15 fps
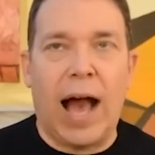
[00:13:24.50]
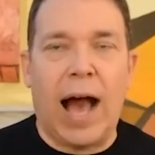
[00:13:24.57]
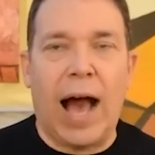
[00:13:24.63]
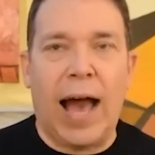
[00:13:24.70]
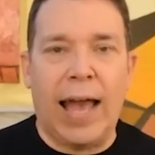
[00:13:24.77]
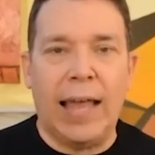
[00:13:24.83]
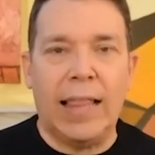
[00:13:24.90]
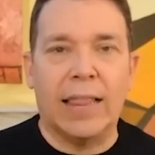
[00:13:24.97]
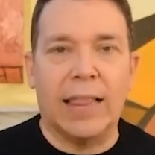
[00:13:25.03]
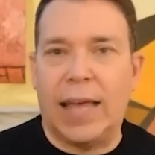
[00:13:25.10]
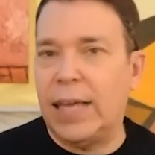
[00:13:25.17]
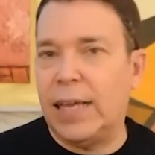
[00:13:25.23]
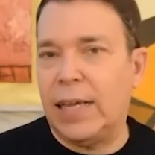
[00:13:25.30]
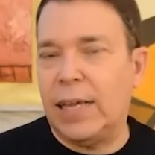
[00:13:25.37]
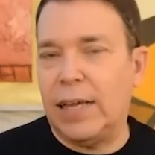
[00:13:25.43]
I
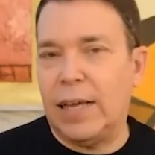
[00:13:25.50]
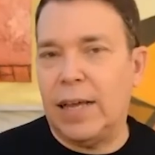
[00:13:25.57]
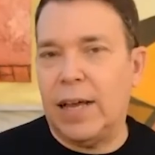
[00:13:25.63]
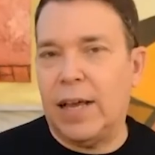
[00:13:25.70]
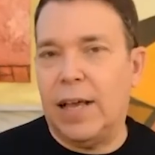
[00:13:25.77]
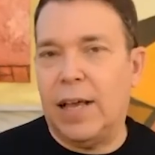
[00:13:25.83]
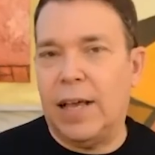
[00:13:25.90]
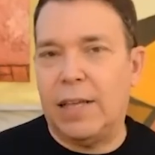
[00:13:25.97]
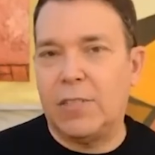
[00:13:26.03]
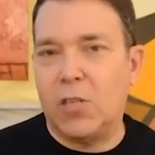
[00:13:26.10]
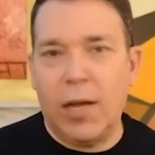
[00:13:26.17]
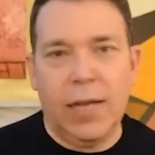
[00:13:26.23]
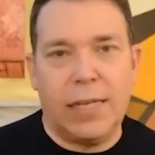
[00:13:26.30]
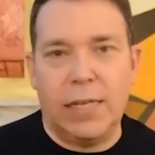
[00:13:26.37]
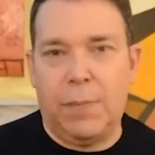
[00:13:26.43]
like
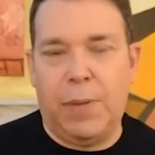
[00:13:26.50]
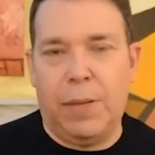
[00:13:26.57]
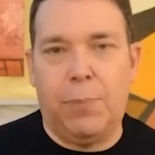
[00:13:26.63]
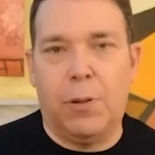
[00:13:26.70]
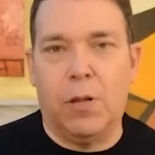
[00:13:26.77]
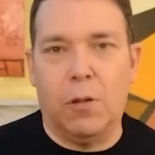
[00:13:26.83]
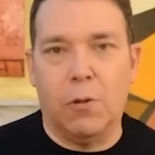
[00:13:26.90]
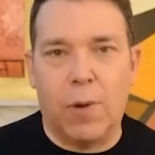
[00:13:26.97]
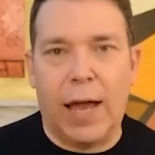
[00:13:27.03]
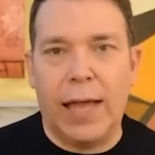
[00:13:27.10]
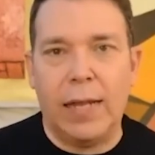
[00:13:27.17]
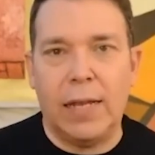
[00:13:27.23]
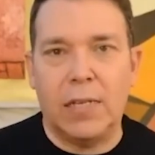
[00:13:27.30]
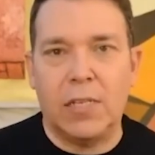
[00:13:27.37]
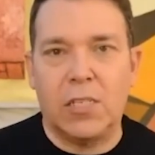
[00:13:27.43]
talking to people,
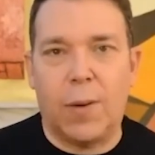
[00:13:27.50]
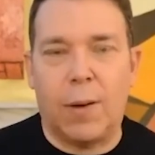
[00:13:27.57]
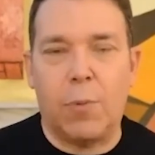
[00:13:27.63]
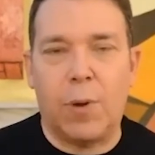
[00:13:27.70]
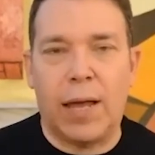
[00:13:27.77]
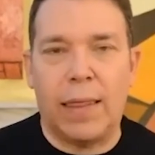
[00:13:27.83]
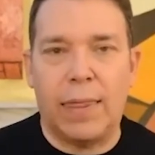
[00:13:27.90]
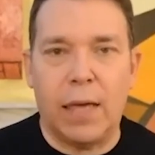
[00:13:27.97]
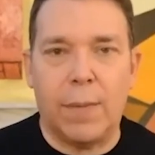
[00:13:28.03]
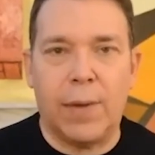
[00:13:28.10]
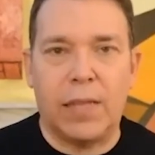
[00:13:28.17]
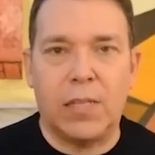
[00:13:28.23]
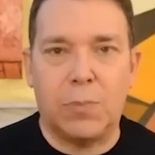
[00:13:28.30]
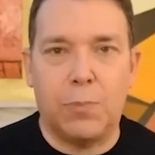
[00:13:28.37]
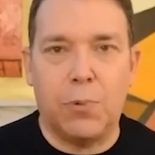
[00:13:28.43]
right? And so what I think
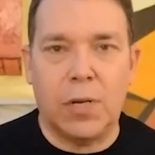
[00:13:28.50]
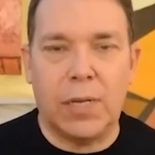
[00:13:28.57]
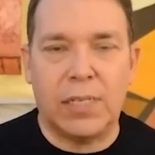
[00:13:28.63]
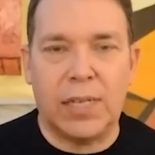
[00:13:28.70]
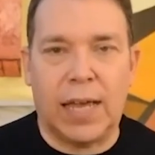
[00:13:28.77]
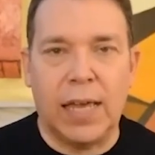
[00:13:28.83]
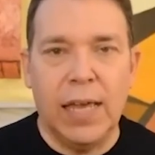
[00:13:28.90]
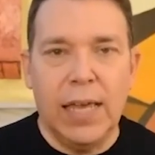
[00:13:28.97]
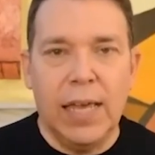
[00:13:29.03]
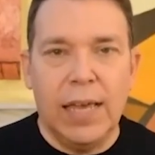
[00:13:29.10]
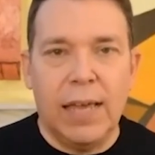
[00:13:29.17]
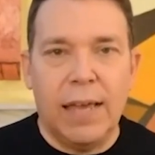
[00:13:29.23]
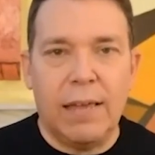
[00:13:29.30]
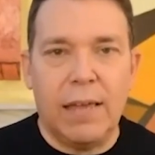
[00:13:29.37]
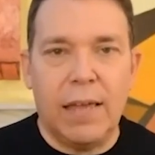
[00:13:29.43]
about this book is like,
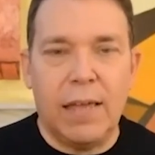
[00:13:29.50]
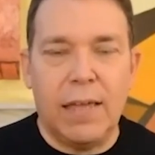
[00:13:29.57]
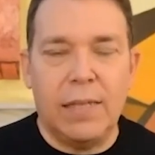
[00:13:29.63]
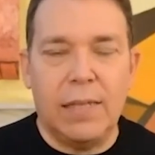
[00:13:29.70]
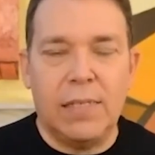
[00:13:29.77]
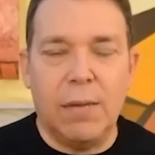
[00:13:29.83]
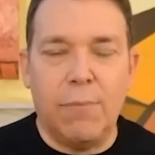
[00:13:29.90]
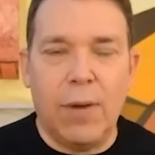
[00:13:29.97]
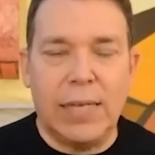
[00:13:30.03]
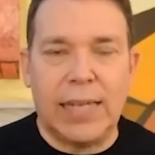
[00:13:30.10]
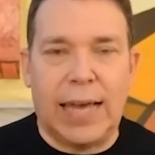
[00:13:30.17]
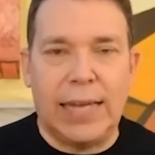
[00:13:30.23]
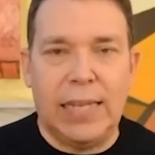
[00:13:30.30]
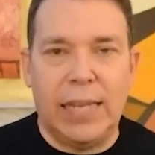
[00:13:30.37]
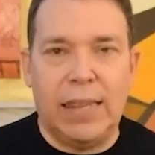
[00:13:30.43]
in some
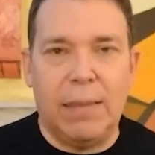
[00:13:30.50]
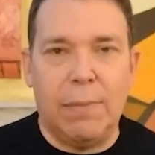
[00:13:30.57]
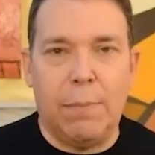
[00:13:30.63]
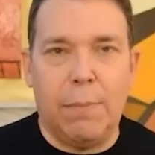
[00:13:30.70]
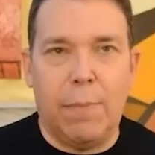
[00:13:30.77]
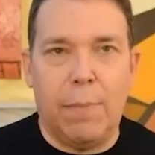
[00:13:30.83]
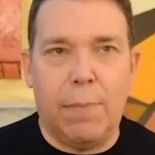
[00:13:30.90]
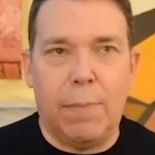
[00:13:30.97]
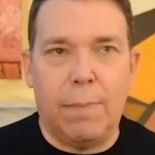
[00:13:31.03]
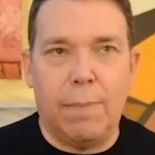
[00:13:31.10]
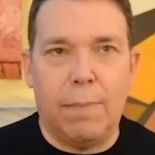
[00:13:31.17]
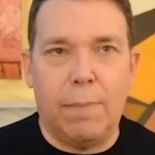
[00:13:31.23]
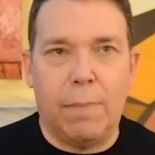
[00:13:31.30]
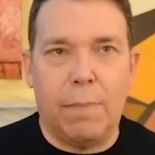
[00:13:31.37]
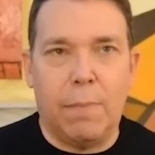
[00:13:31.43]
ways, I did the
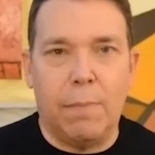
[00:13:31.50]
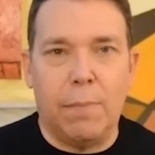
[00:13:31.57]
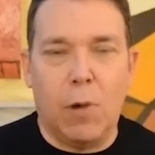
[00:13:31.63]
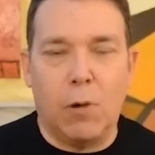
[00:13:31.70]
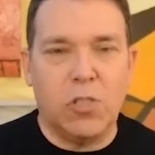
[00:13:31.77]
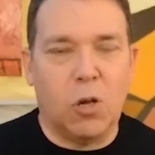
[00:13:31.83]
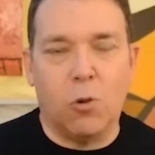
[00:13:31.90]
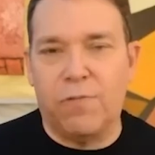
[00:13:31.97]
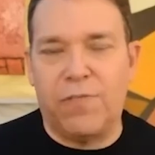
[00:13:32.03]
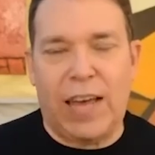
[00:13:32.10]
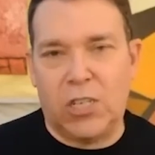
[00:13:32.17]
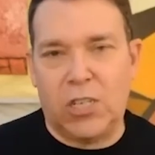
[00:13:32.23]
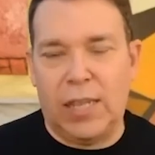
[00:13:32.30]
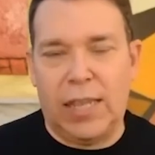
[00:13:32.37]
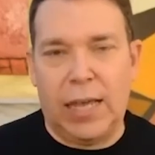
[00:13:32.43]
most
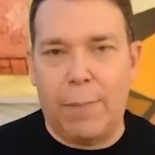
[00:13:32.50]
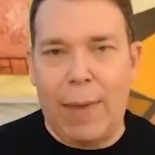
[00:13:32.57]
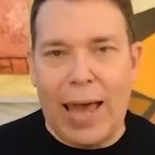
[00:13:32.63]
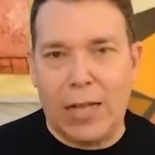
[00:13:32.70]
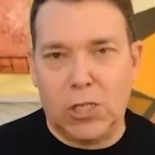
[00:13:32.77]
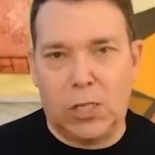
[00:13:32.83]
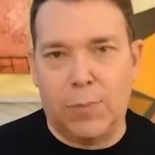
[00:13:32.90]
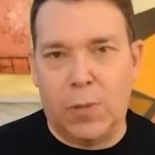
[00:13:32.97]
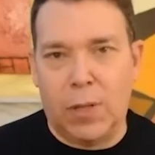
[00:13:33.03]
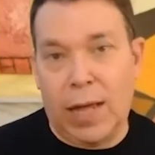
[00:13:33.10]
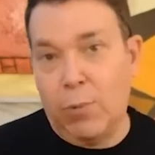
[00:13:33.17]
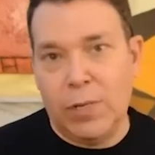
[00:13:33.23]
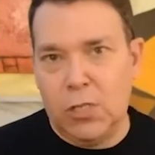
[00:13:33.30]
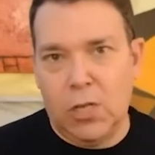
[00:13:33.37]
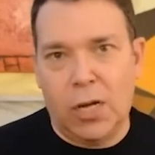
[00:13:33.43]
old-fashioned thing imaginable.
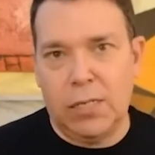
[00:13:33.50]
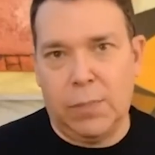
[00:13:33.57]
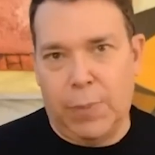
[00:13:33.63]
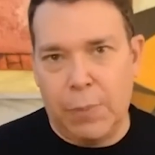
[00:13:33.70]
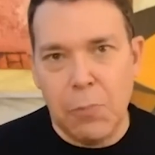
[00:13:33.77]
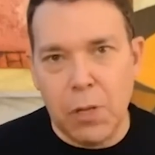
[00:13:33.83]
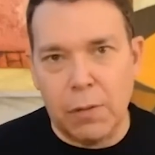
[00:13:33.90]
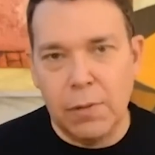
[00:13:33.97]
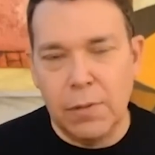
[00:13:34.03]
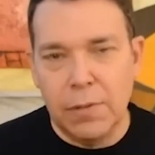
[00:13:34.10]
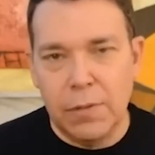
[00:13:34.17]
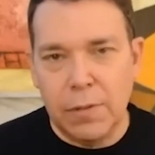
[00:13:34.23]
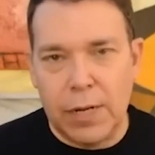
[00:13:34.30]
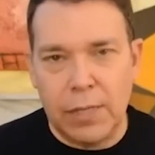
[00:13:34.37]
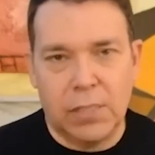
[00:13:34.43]
I went and talked to people.
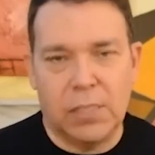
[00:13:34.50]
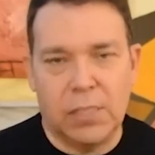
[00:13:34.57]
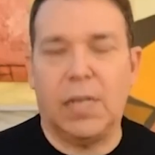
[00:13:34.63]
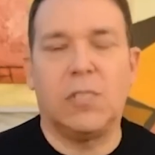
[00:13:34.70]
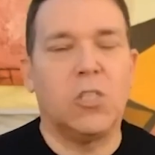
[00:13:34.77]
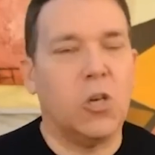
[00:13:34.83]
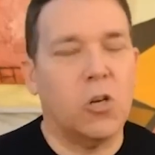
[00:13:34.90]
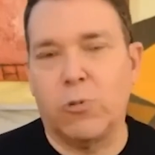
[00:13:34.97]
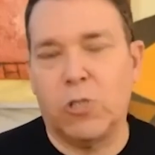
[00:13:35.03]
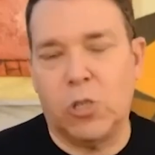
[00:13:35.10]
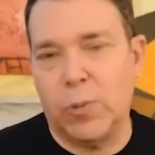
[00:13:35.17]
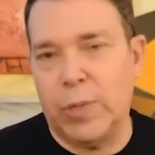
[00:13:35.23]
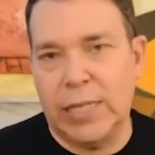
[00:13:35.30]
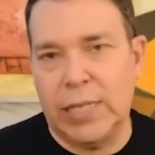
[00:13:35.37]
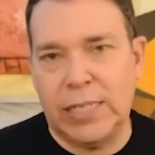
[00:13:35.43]
Like Studs Terkel
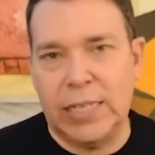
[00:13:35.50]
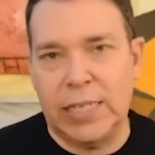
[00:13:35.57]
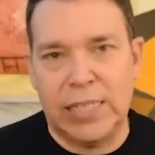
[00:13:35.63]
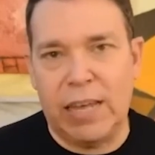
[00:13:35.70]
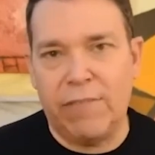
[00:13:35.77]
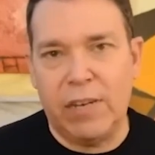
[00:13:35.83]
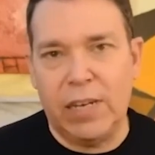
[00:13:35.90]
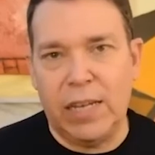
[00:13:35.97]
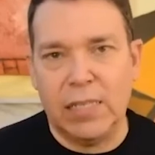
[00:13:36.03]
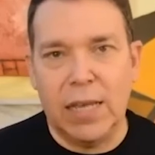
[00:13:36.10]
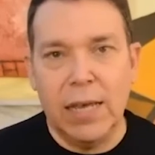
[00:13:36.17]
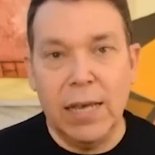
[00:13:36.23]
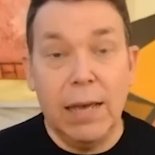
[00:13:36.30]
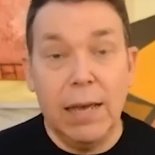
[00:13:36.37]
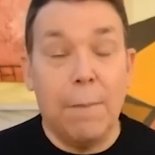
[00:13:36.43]
was doing this in the '70s,